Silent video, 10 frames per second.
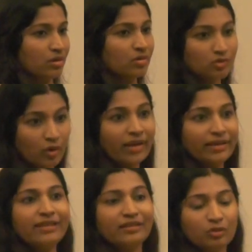So I
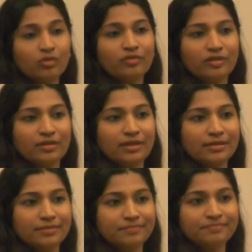need a guru for that.
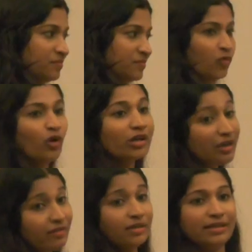Whatever